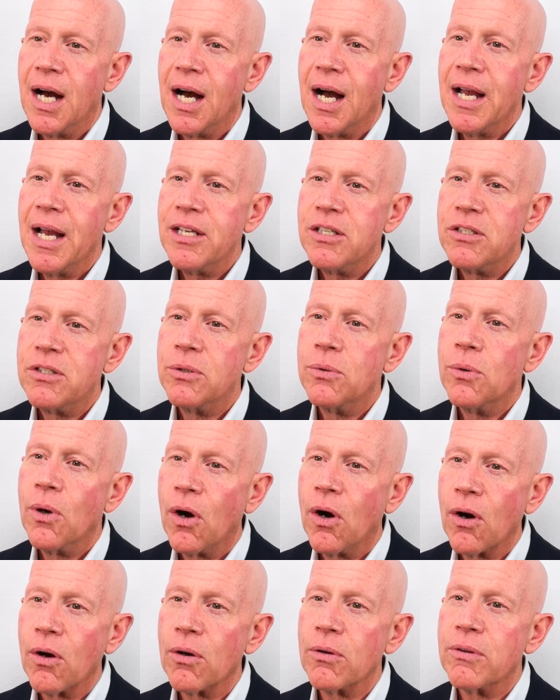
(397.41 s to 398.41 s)
I do
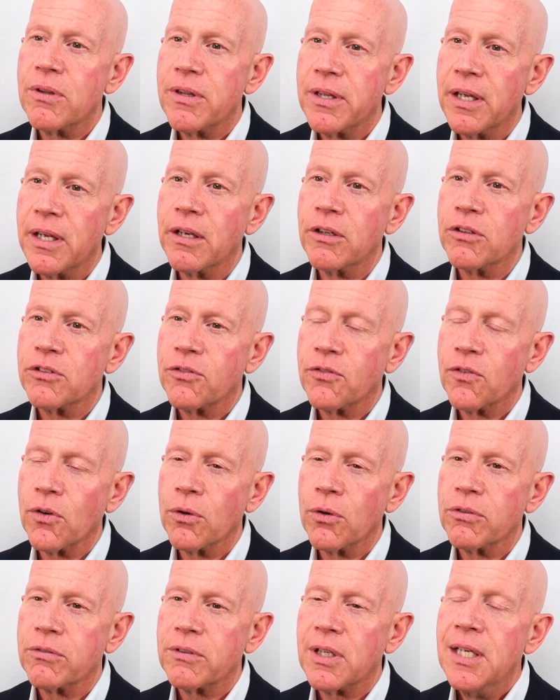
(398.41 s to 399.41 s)
hard things first.